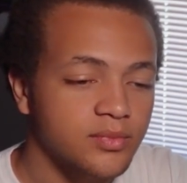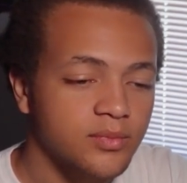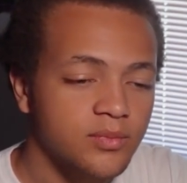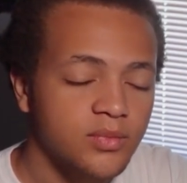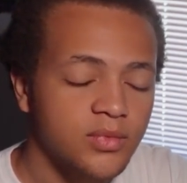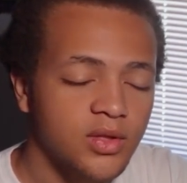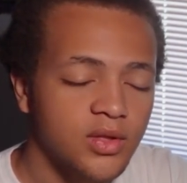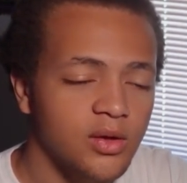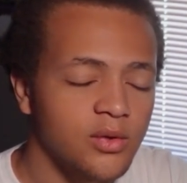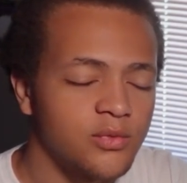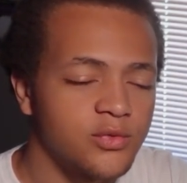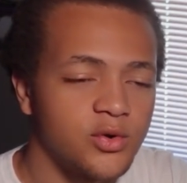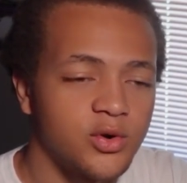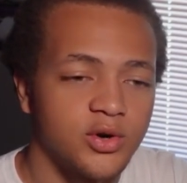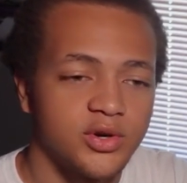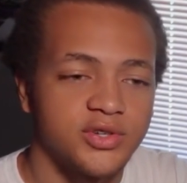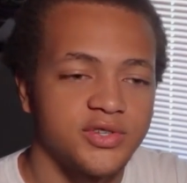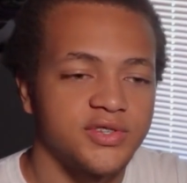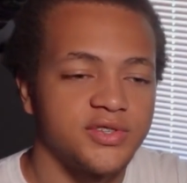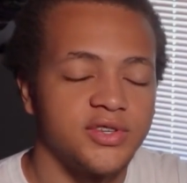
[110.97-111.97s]
of
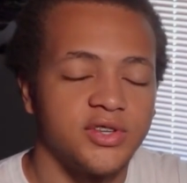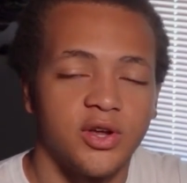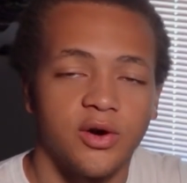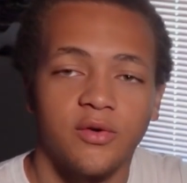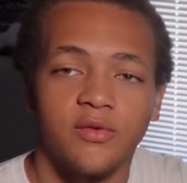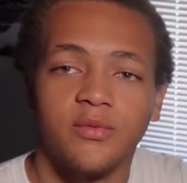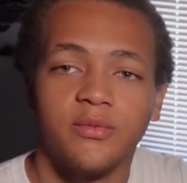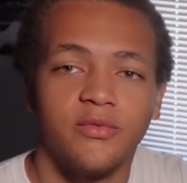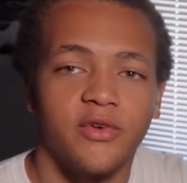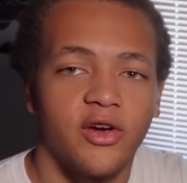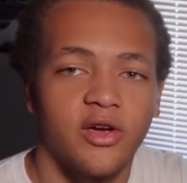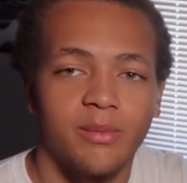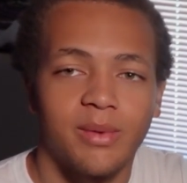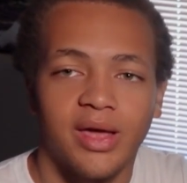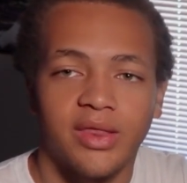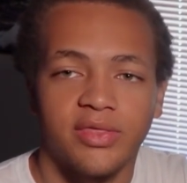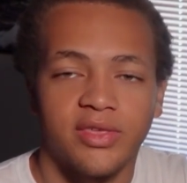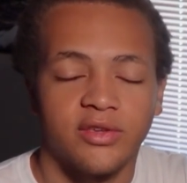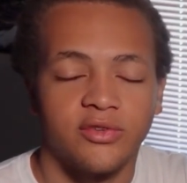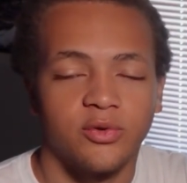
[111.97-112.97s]
course, very bad
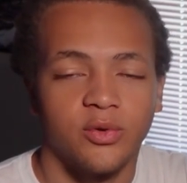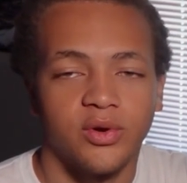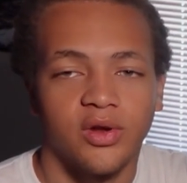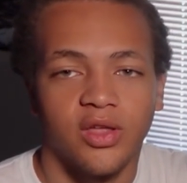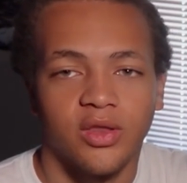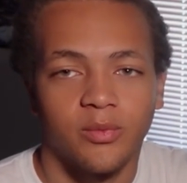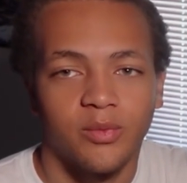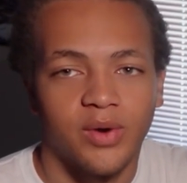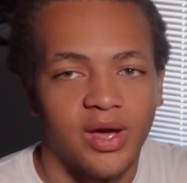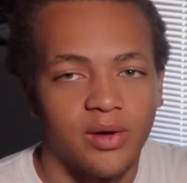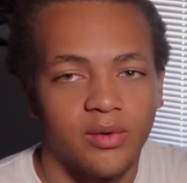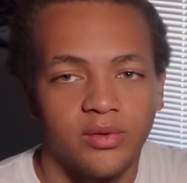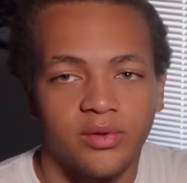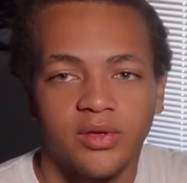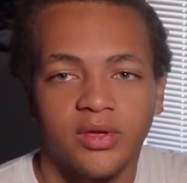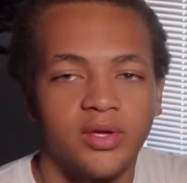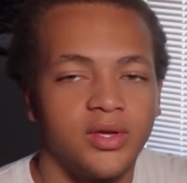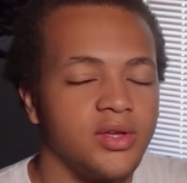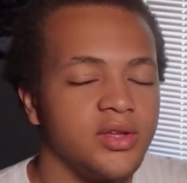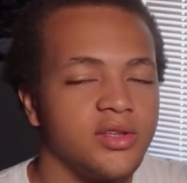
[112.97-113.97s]
things going all around.
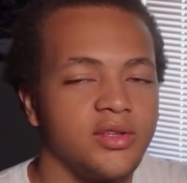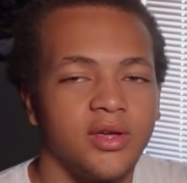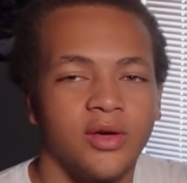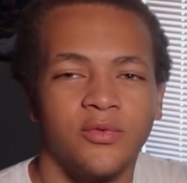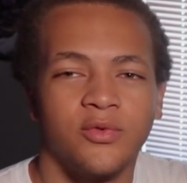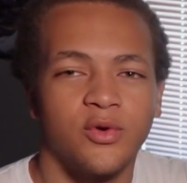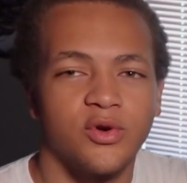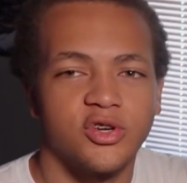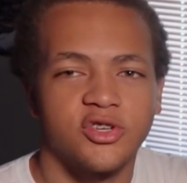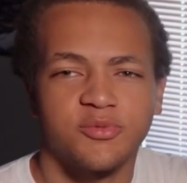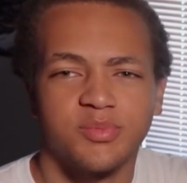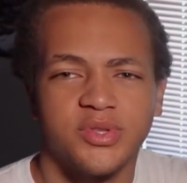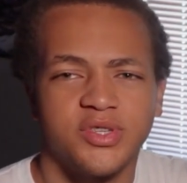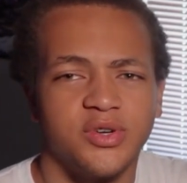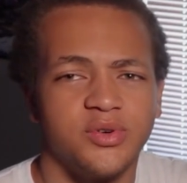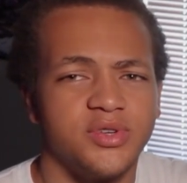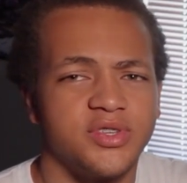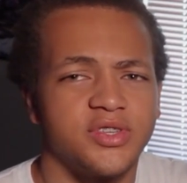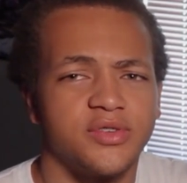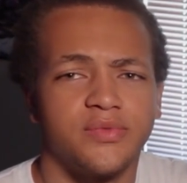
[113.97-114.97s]
Of course, Splatoon
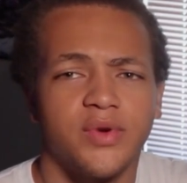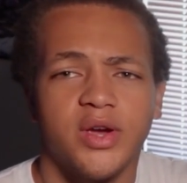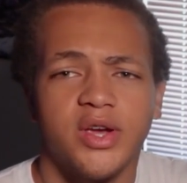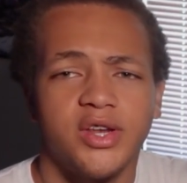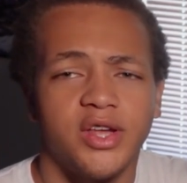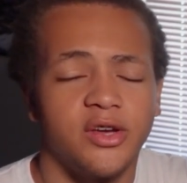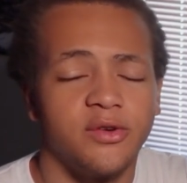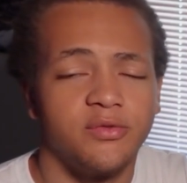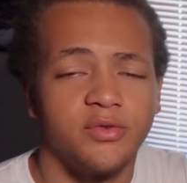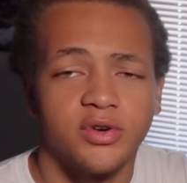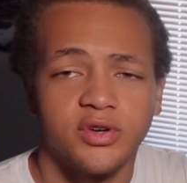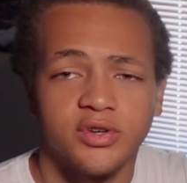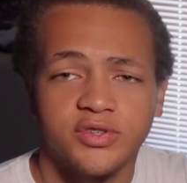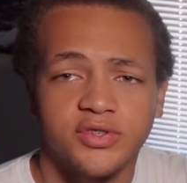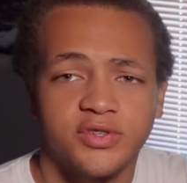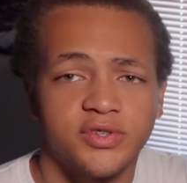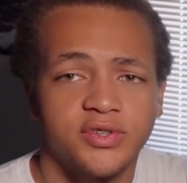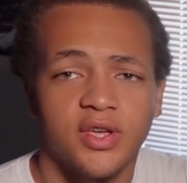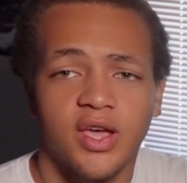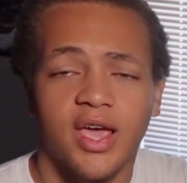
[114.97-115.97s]
is a very
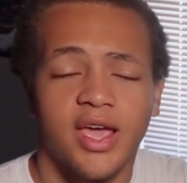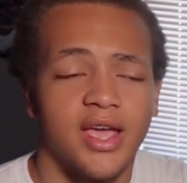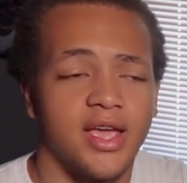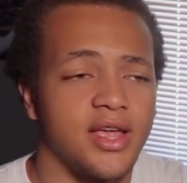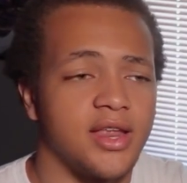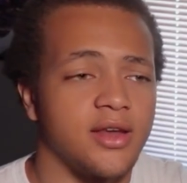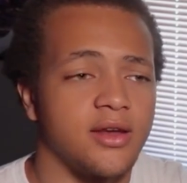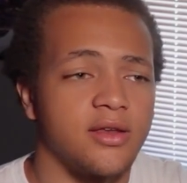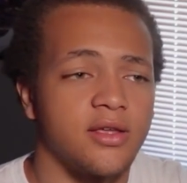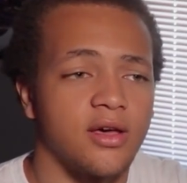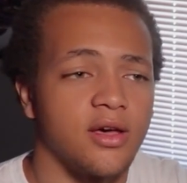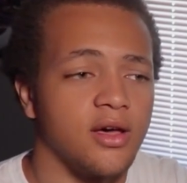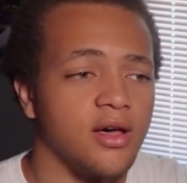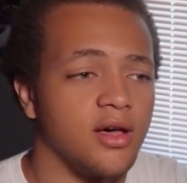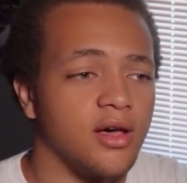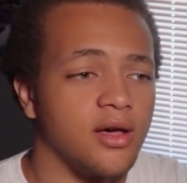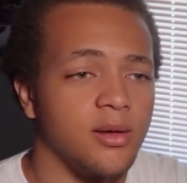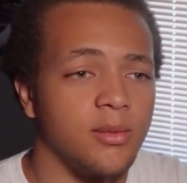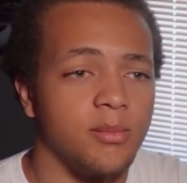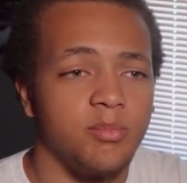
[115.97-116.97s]
diverse and
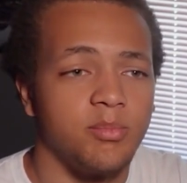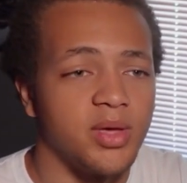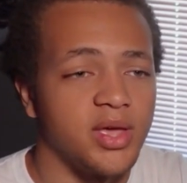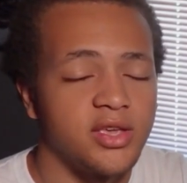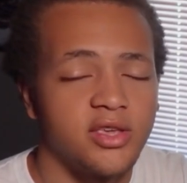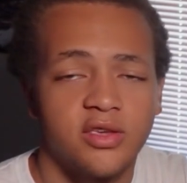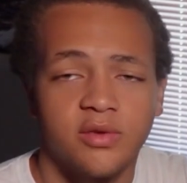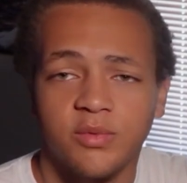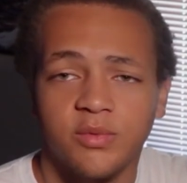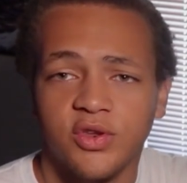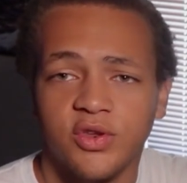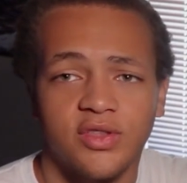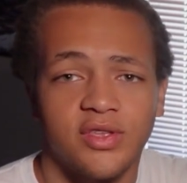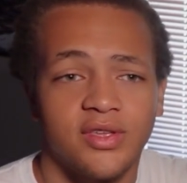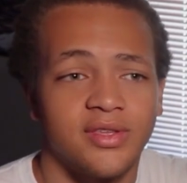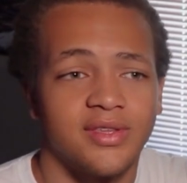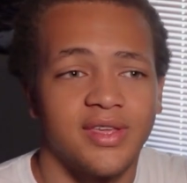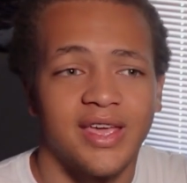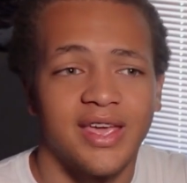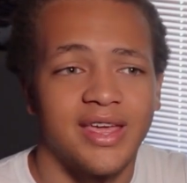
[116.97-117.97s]
big
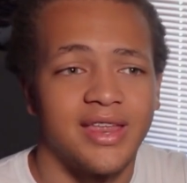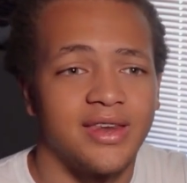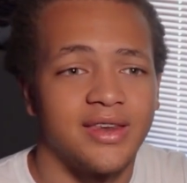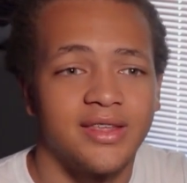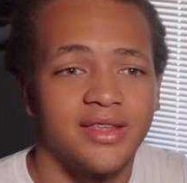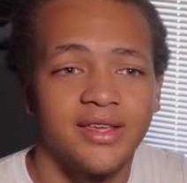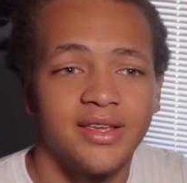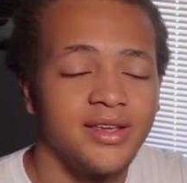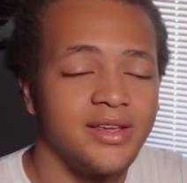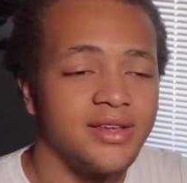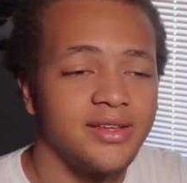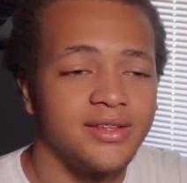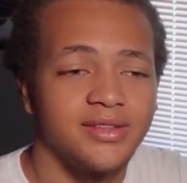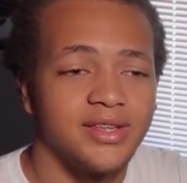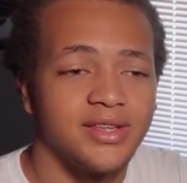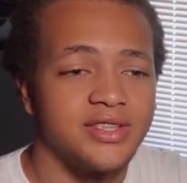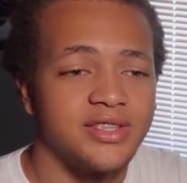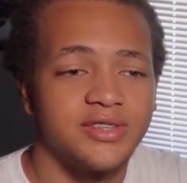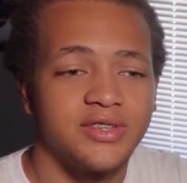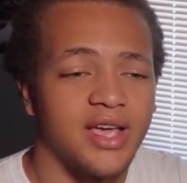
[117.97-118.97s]
community, and
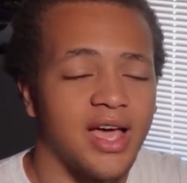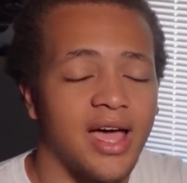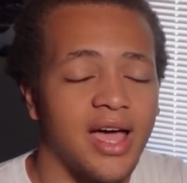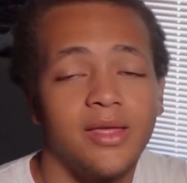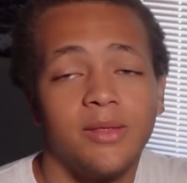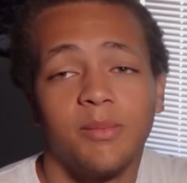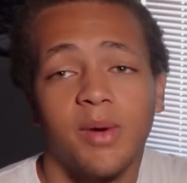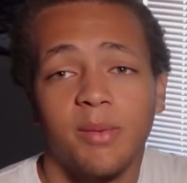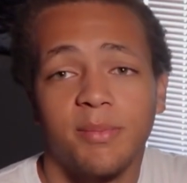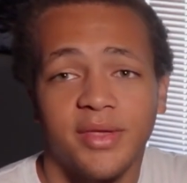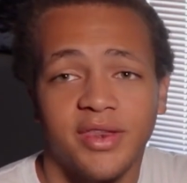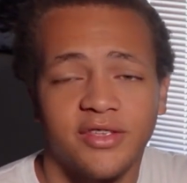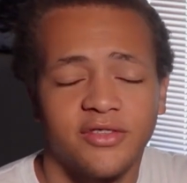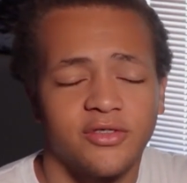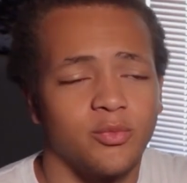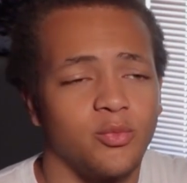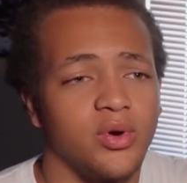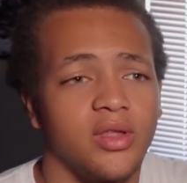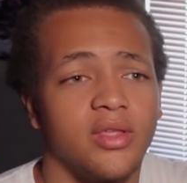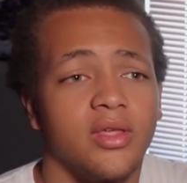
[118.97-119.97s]
it's, in my opinion, it's
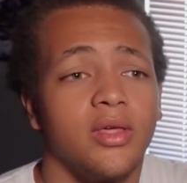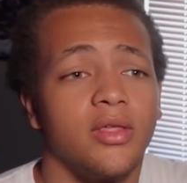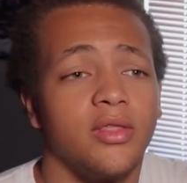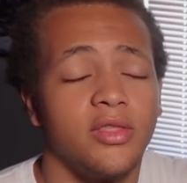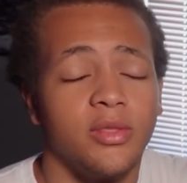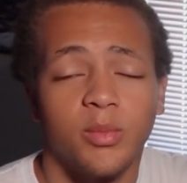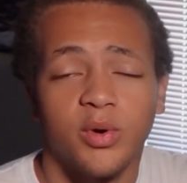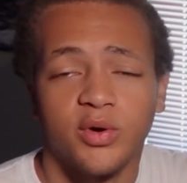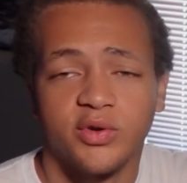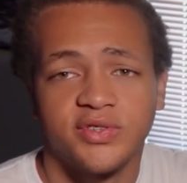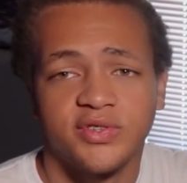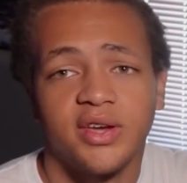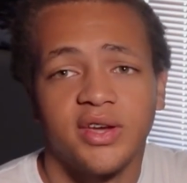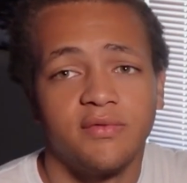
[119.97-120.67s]
one of the most diverse